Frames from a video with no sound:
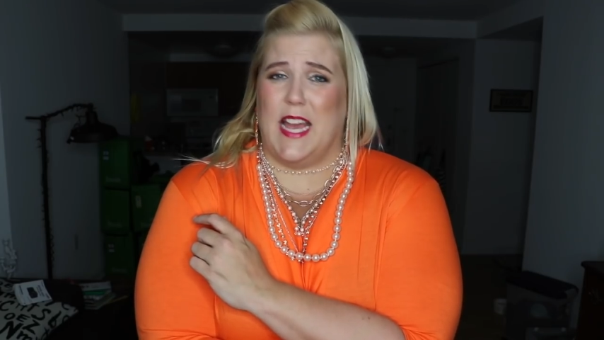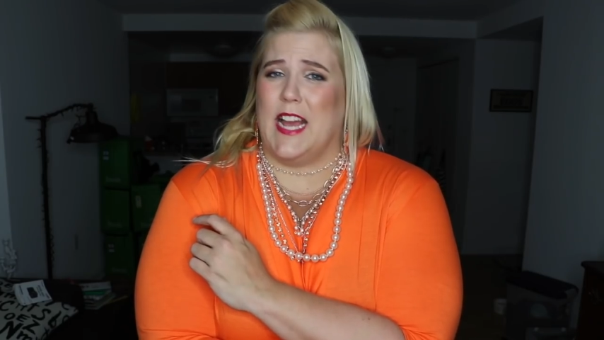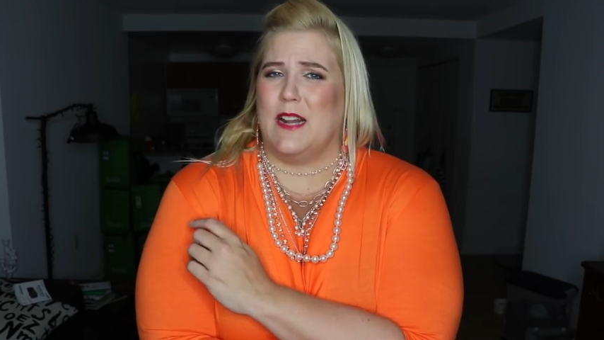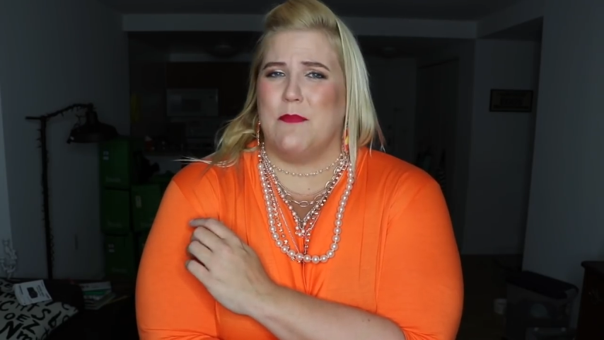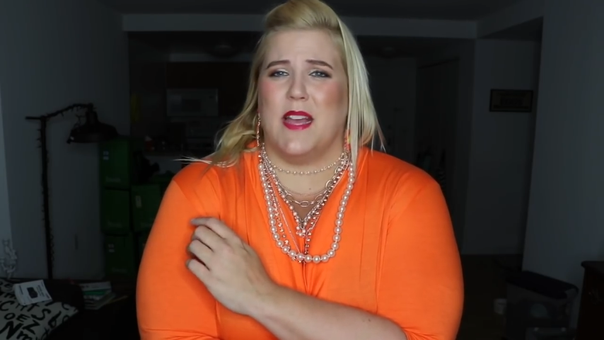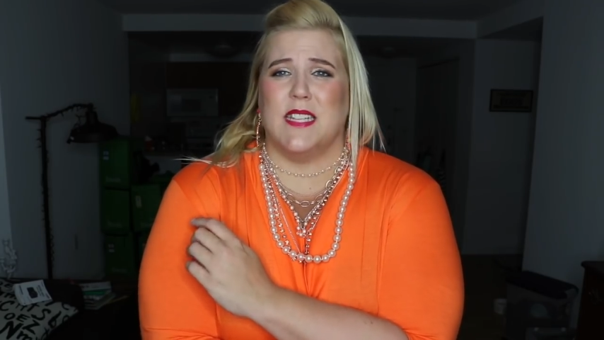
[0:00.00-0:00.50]
I
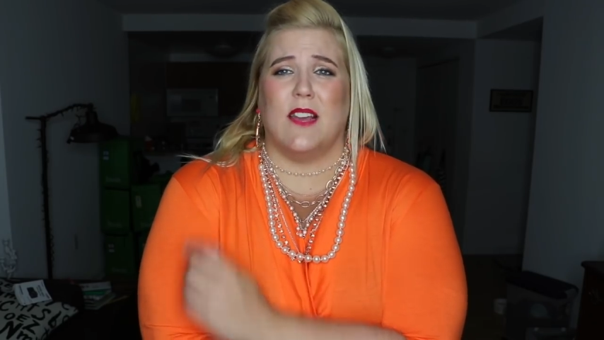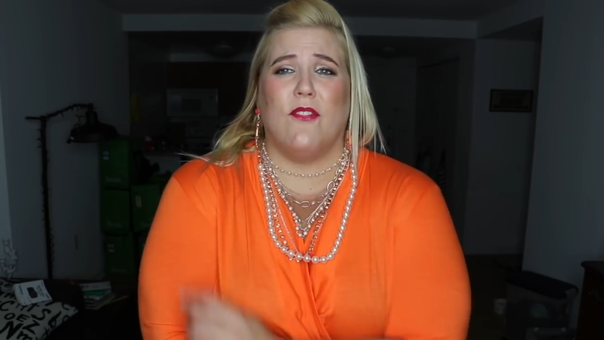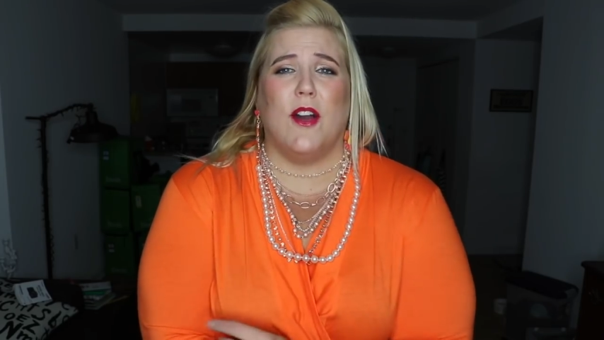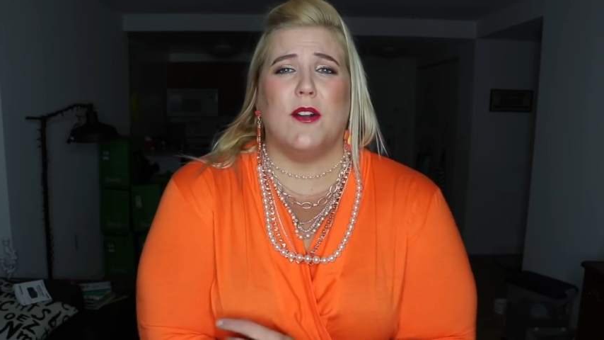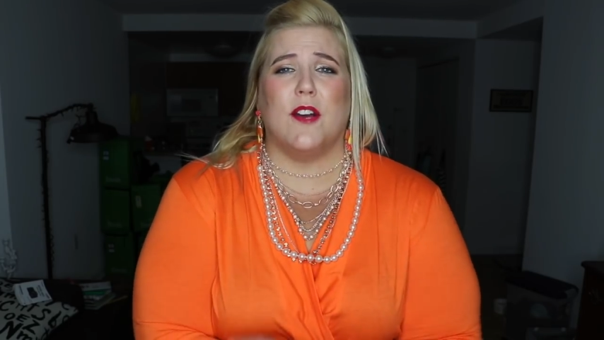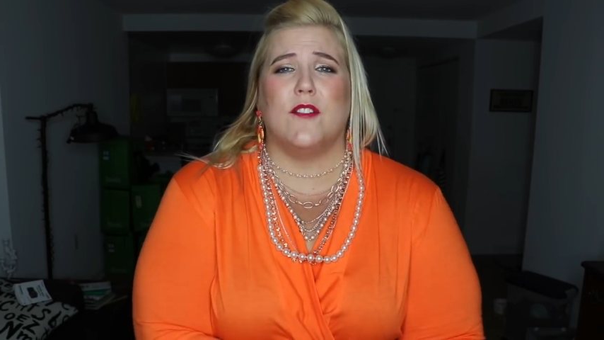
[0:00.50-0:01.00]
got amazing
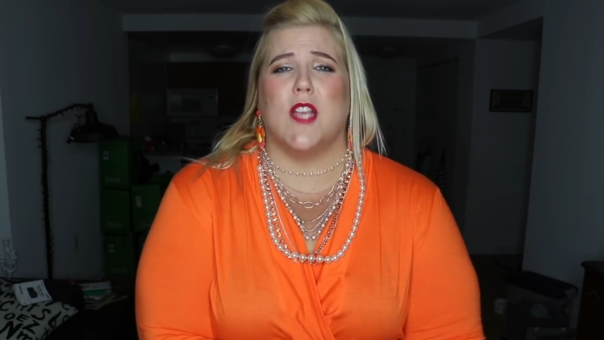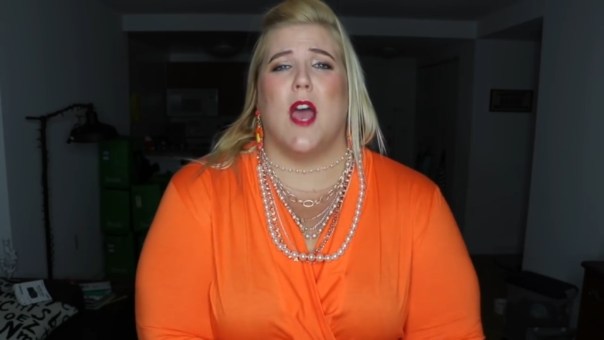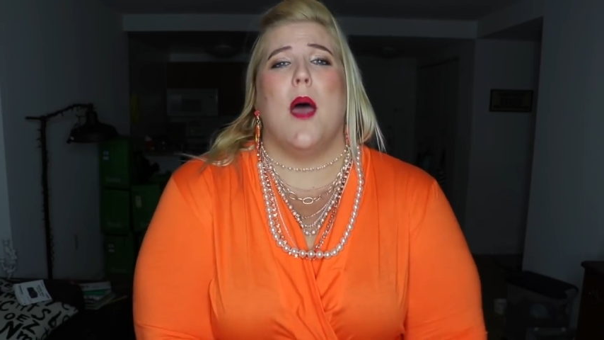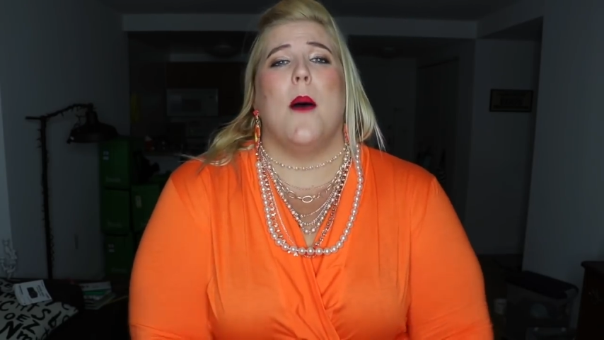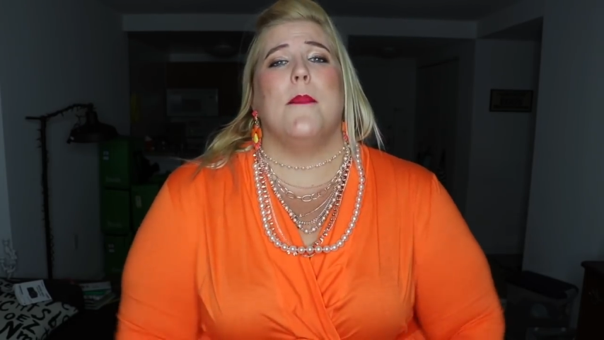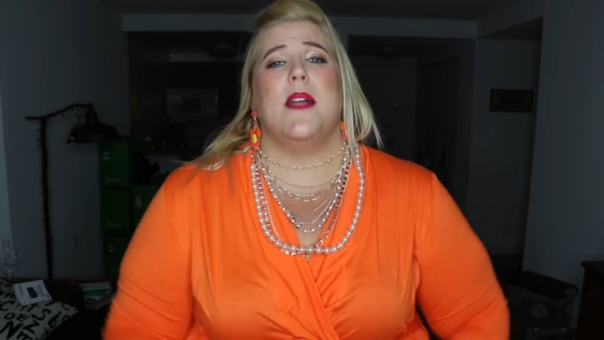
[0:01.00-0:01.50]
photos,
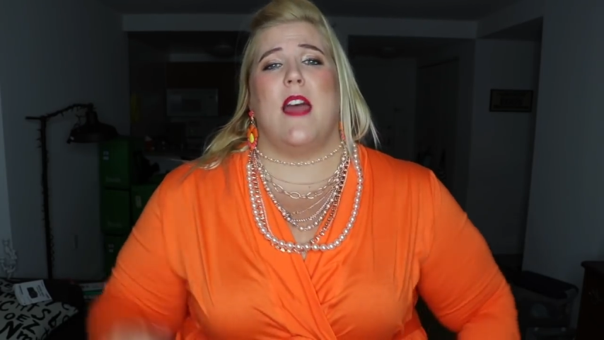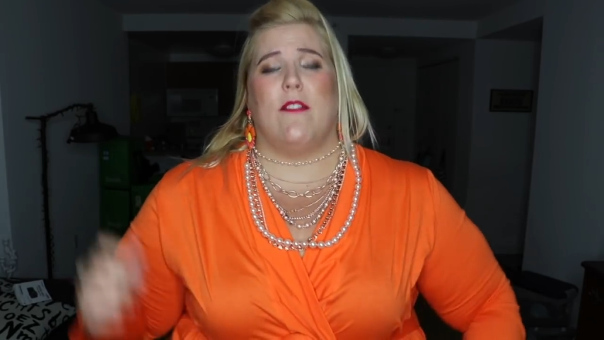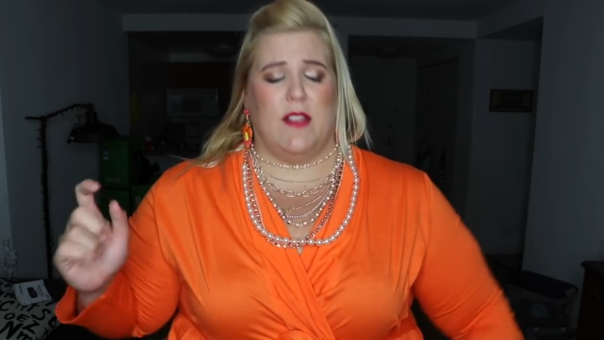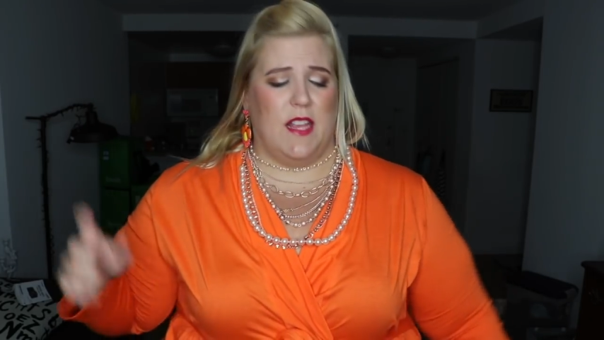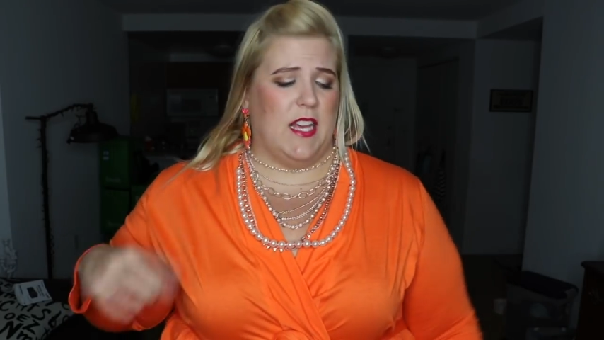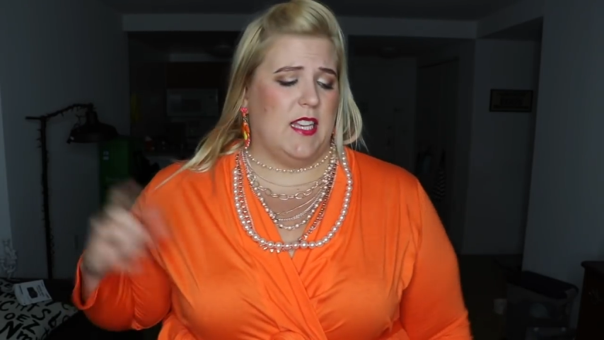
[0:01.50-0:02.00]
but
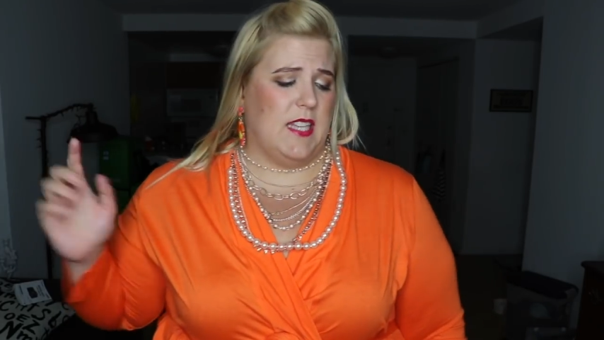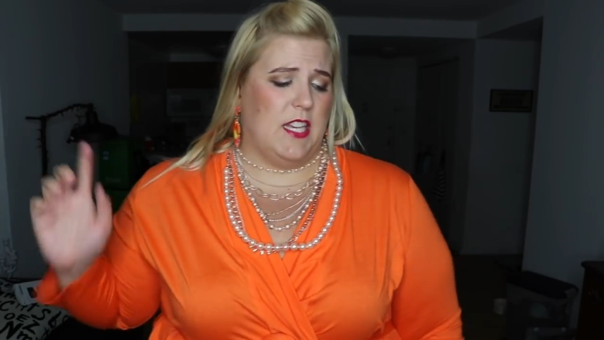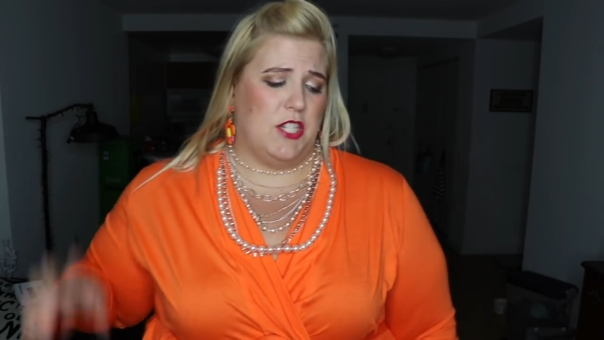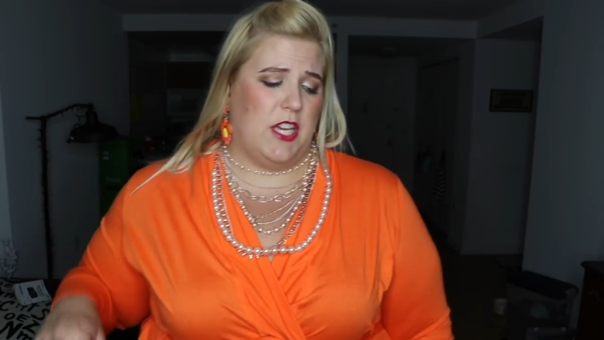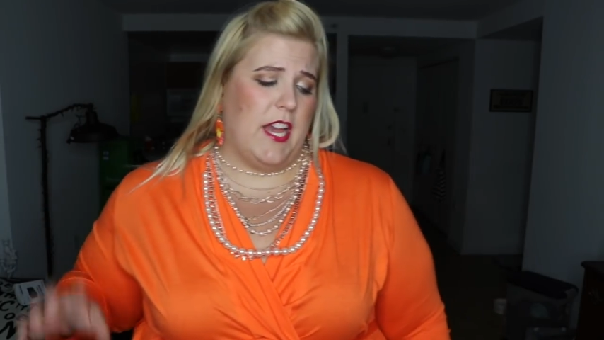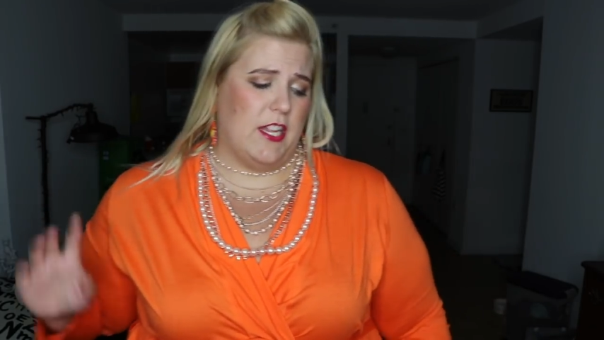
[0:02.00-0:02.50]
everything is
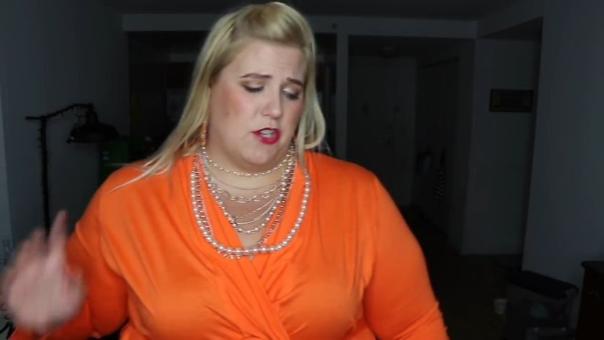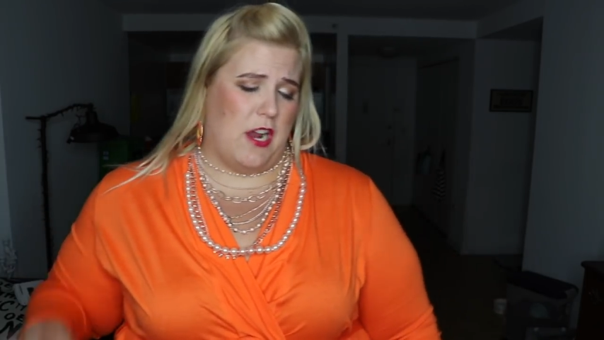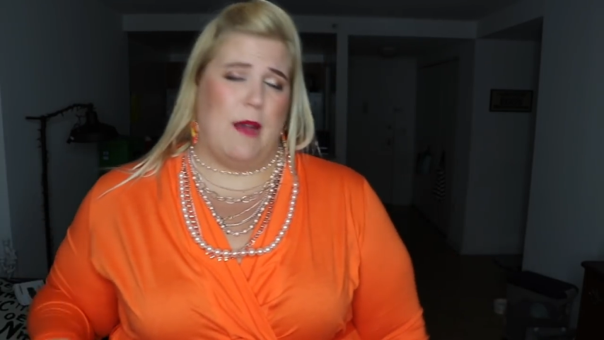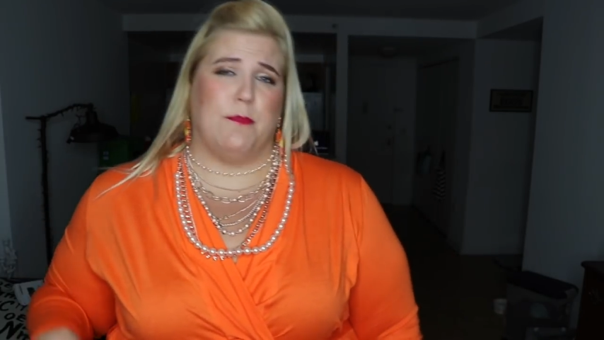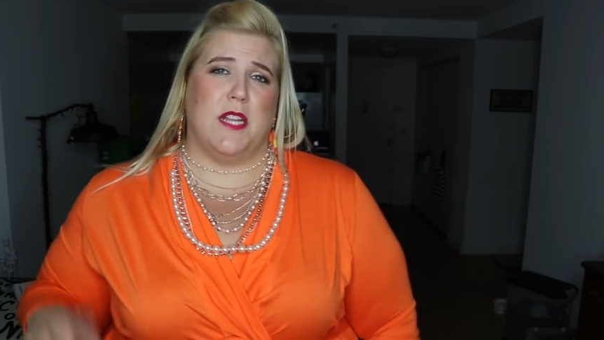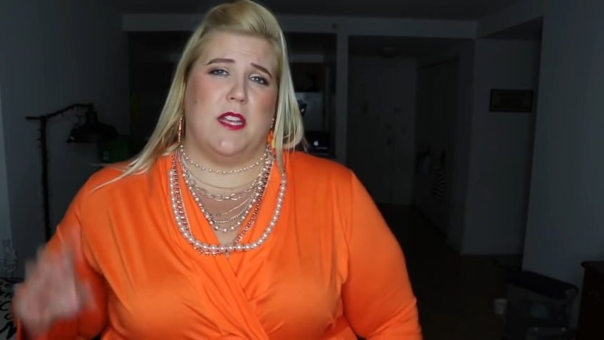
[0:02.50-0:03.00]
itchy and
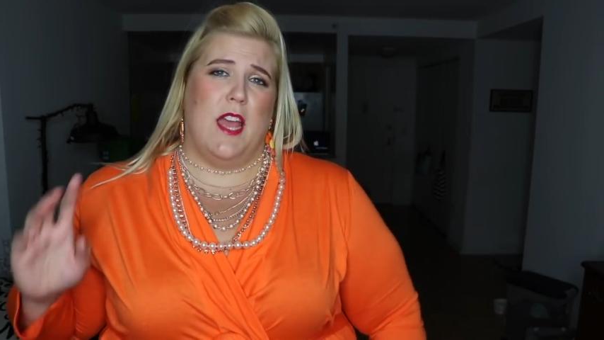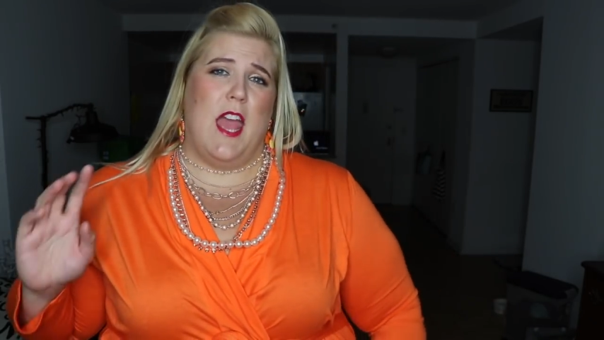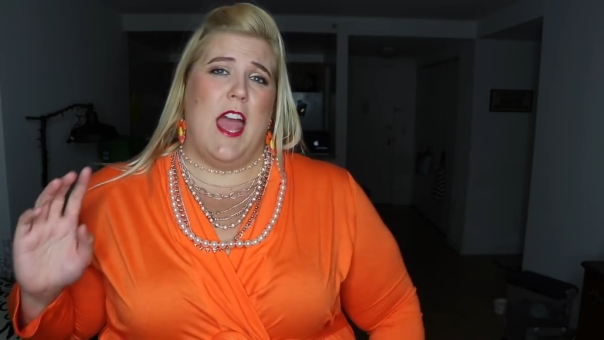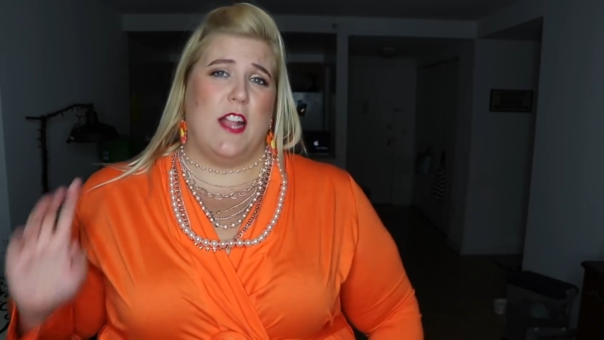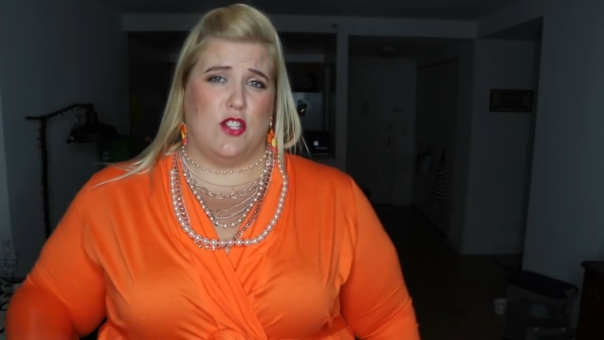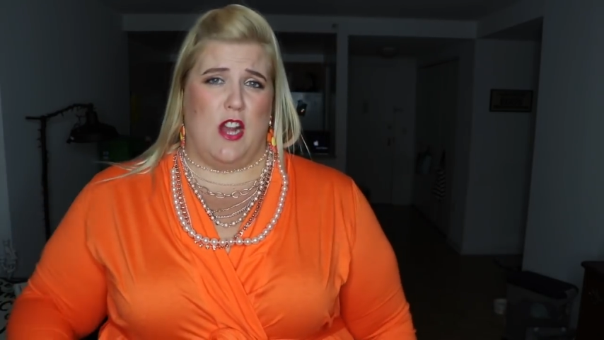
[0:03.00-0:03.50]
trapped
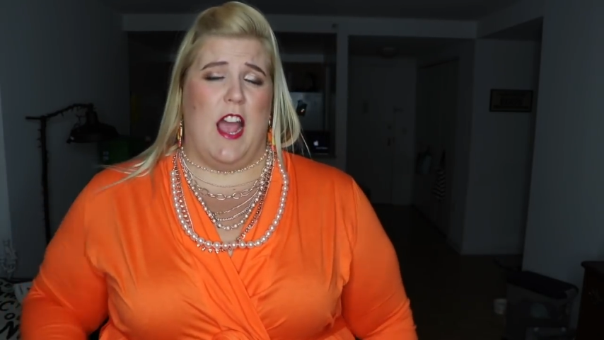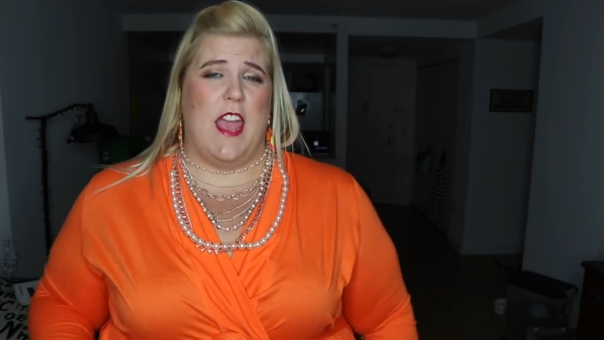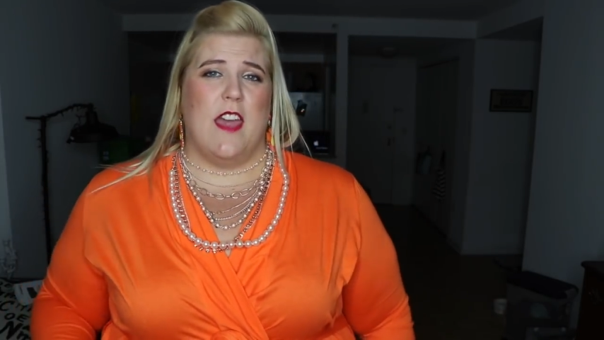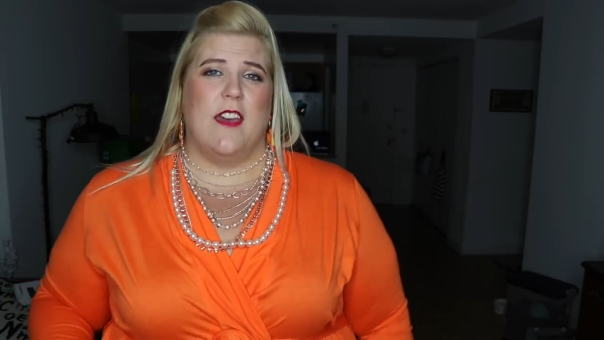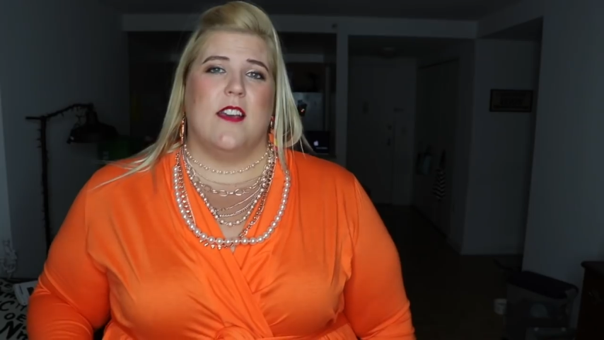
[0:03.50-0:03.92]
and dry.